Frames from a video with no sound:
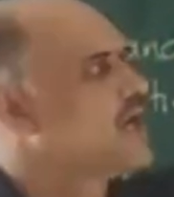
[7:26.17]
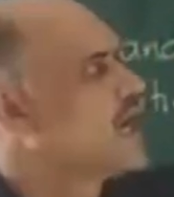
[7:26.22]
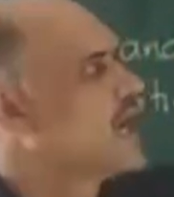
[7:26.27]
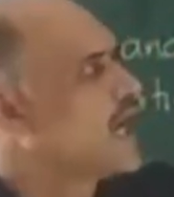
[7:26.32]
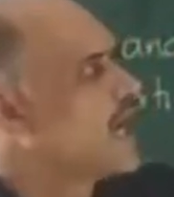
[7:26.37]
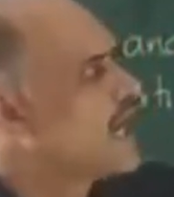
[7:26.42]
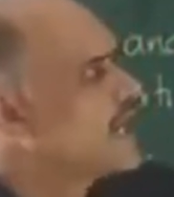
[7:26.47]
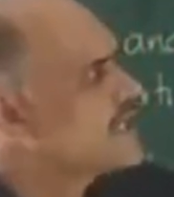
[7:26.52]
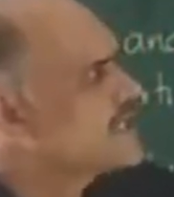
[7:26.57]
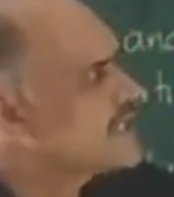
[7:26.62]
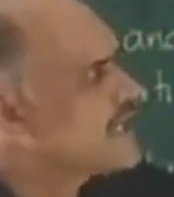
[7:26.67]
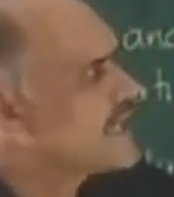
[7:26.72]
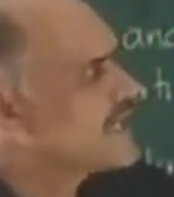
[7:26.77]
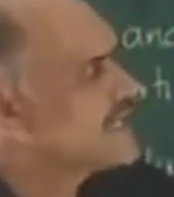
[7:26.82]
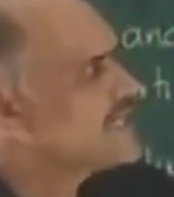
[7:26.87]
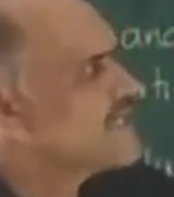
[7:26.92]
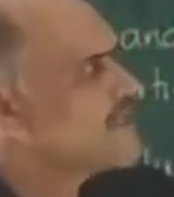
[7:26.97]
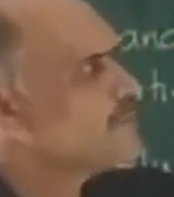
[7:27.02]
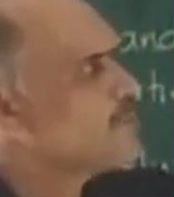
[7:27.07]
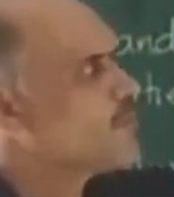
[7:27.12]
At
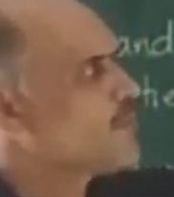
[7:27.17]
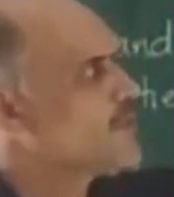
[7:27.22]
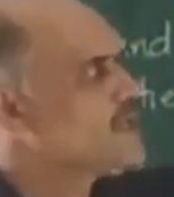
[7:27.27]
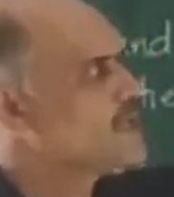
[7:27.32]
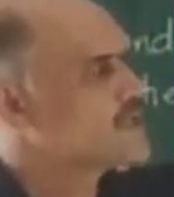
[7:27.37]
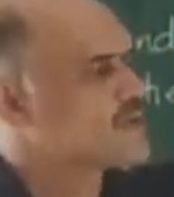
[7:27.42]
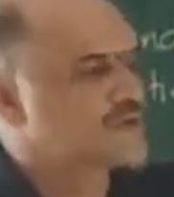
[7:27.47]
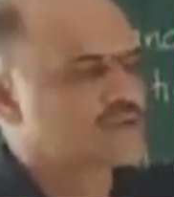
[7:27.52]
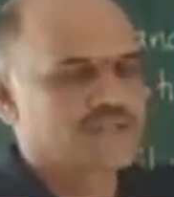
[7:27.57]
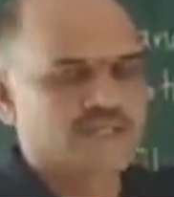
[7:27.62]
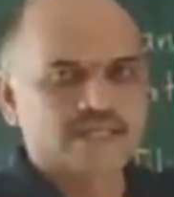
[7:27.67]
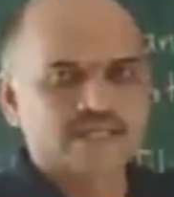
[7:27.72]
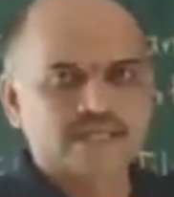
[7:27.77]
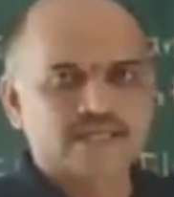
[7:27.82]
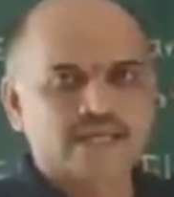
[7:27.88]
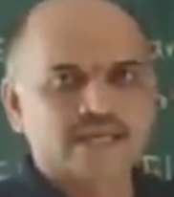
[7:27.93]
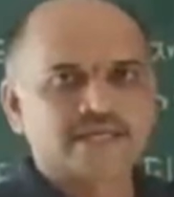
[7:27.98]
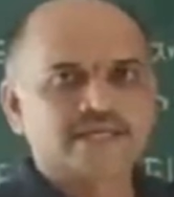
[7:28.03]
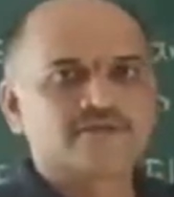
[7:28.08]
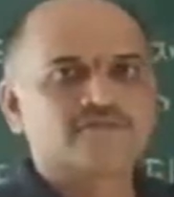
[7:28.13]
any point on that
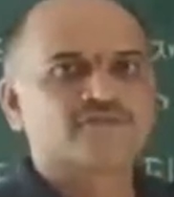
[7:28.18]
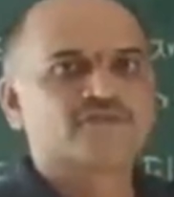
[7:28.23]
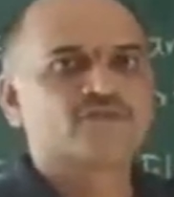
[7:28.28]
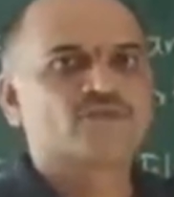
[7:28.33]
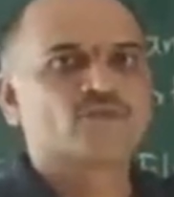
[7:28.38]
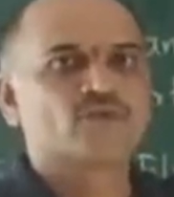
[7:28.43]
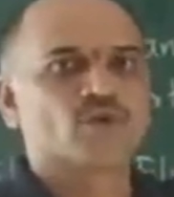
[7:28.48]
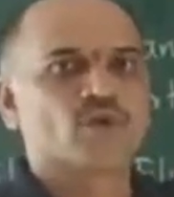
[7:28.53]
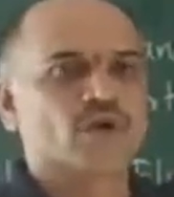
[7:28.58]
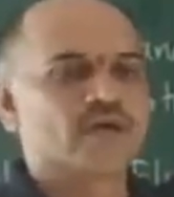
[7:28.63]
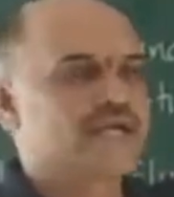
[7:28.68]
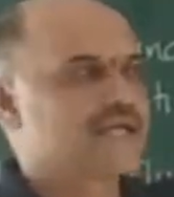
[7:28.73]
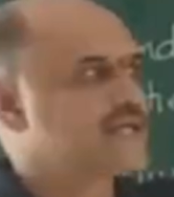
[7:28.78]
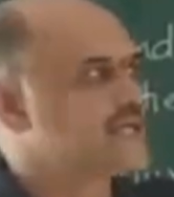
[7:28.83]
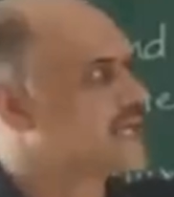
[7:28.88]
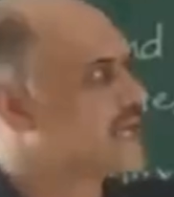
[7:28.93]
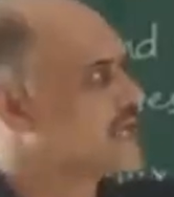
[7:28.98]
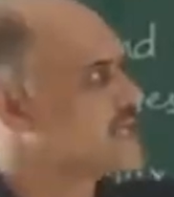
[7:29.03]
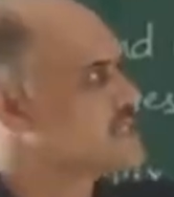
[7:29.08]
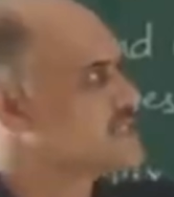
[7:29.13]
line, if you draw
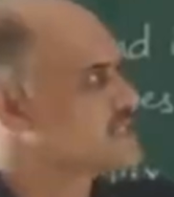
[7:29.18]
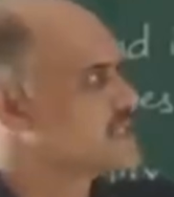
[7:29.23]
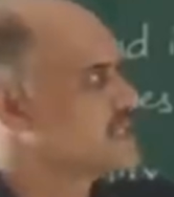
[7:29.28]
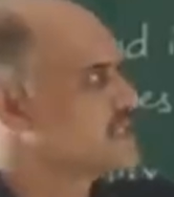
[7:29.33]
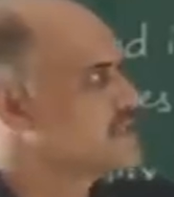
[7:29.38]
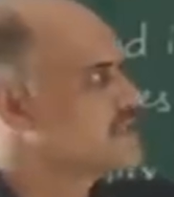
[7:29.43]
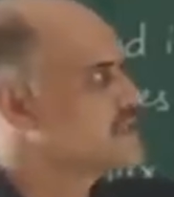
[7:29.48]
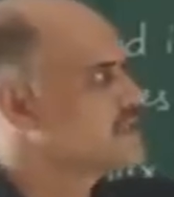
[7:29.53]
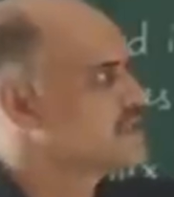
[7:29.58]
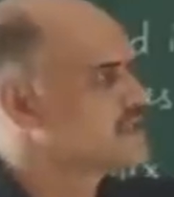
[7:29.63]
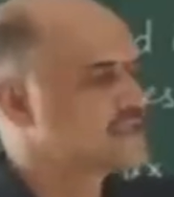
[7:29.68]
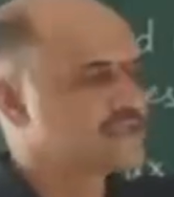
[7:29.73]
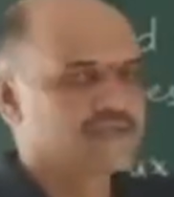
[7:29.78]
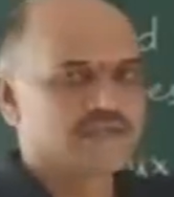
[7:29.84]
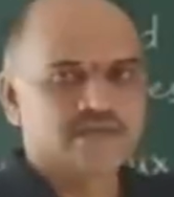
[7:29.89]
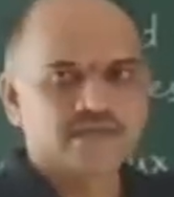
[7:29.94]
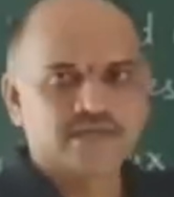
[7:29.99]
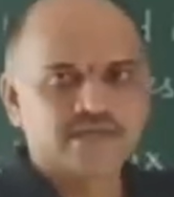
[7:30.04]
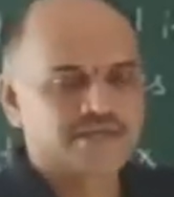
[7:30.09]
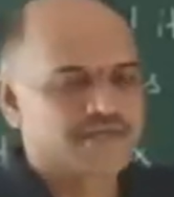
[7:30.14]
a tangent,
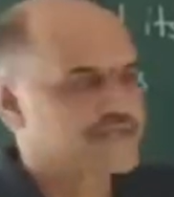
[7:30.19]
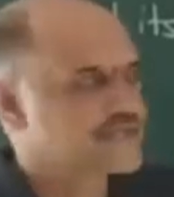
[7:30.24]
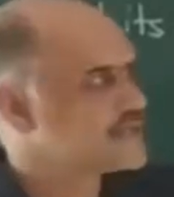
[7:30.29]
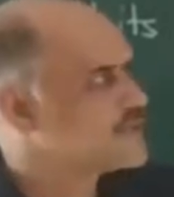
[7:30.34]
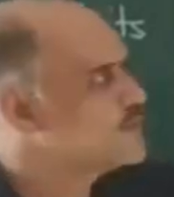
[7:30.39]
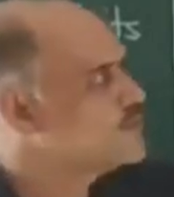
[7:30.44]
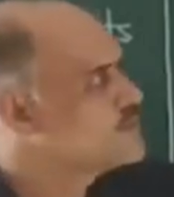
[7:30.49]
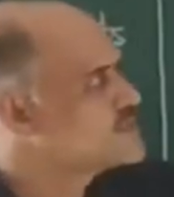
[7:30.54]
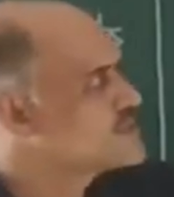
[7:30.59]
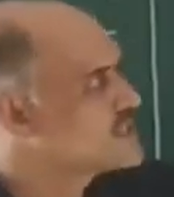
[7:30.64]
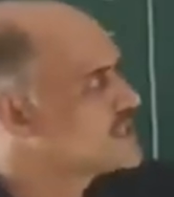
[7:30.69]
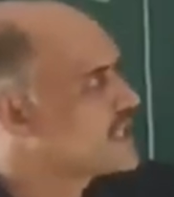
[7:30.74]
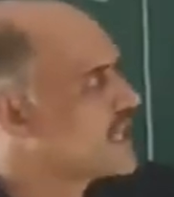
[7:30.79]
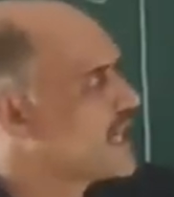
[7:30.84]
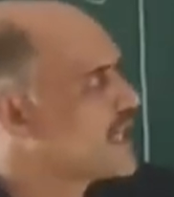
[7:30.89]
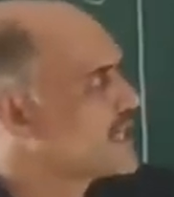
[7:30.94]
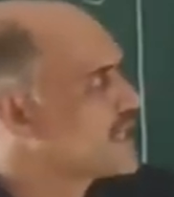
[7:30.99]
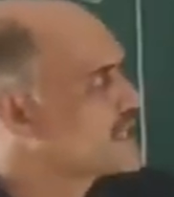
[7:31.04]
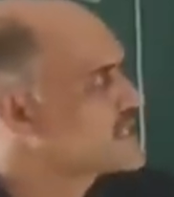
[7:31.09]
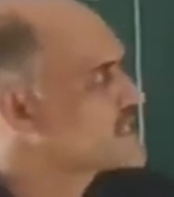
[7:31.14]
it gives a
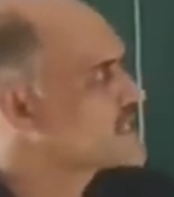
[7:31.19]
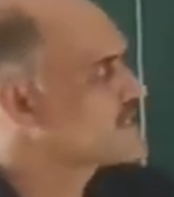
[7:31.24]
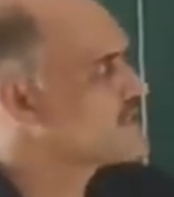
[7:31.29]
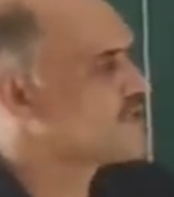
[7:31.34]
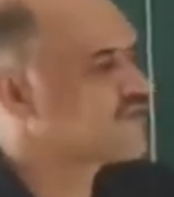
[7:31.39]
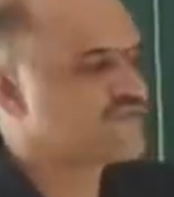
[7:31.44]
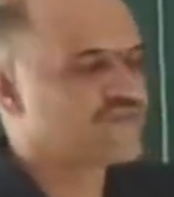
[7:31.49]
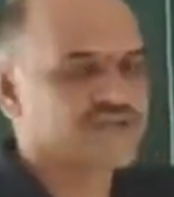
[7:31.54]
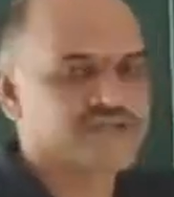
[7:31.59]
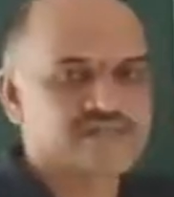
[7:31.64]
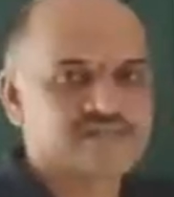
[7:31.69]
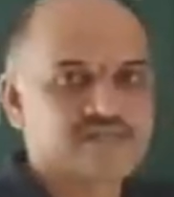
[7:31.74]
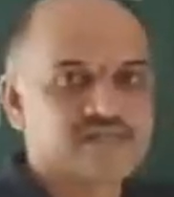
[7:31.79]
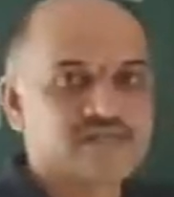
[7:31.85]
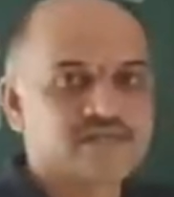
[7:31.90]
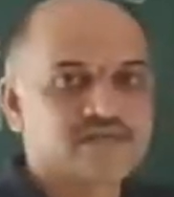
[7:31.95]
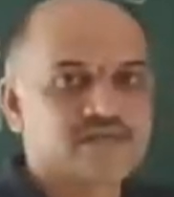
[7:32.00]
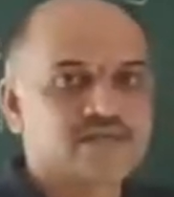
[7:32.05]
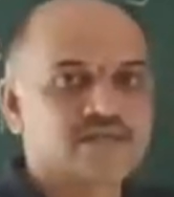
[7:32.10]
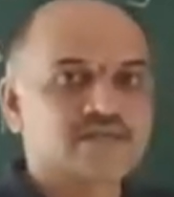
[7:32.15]
direction of
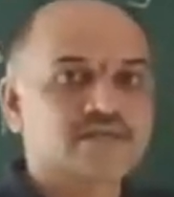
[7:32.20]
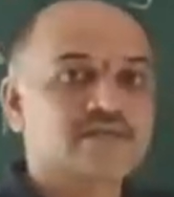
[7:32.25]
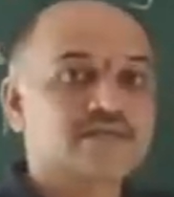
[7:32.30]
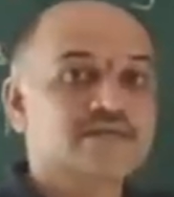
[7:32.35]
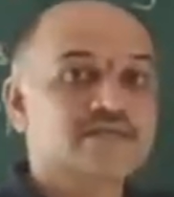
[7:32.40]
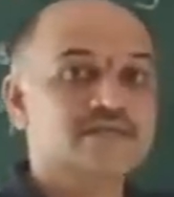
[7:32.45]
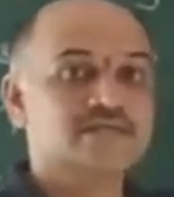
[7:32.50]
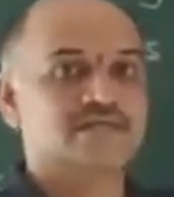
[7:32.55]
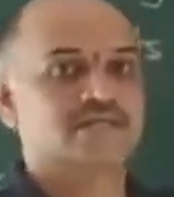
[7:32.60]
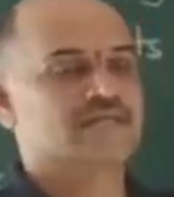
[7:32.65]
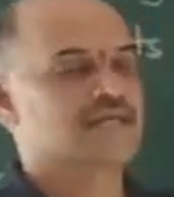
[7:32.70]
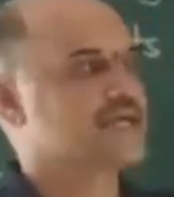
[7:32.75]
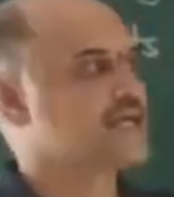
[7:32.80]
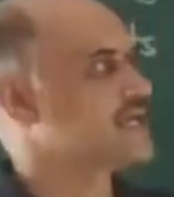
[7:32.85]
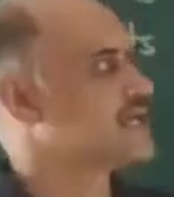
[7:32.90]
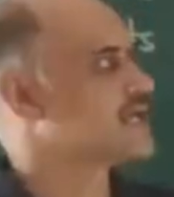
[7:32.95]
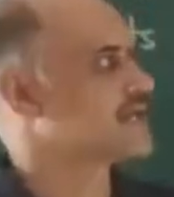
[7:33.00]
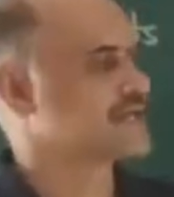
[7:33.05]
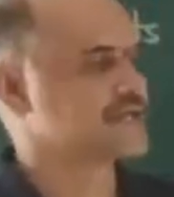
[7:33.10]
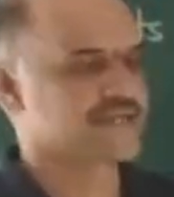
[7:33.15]
resultant
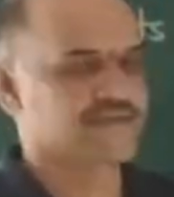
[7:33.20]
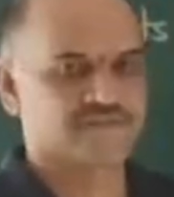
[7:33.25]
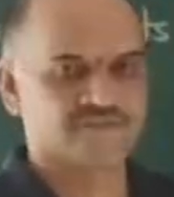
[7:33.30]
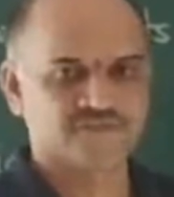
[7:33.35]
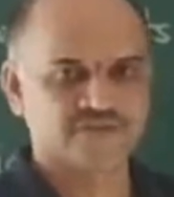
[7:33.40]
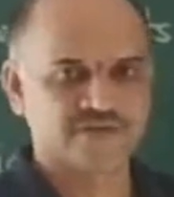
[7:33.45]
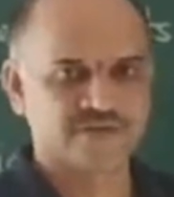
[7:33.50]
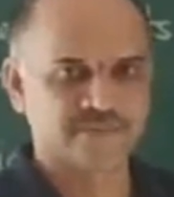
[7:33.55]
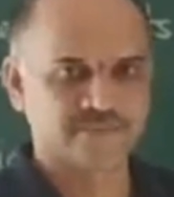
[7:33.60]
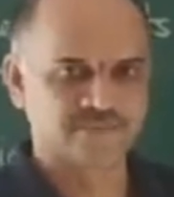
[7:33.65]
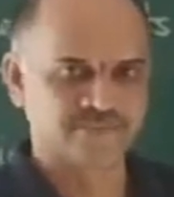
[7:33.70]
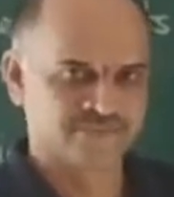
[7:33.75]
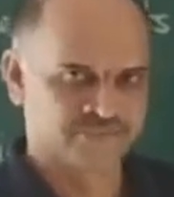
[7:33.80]
electric field.